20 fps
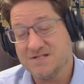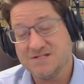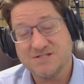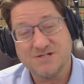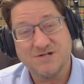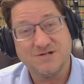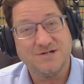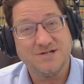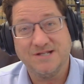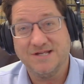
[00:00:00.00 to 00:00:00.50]
because
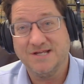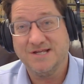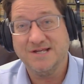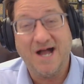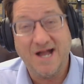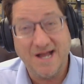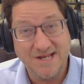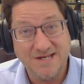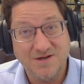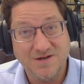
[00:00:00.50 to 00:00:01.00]
certainly
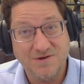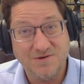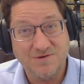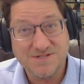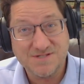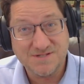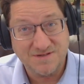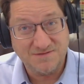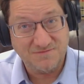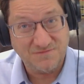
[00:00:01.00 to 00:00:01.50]
I know
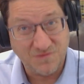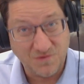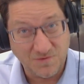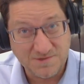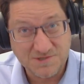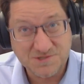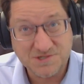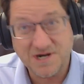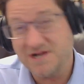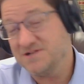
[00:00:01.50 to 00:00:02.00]
as a
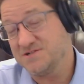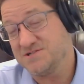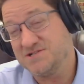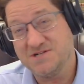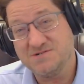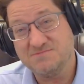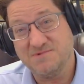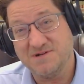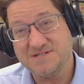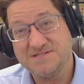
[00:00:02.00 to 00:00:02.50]
former trial judge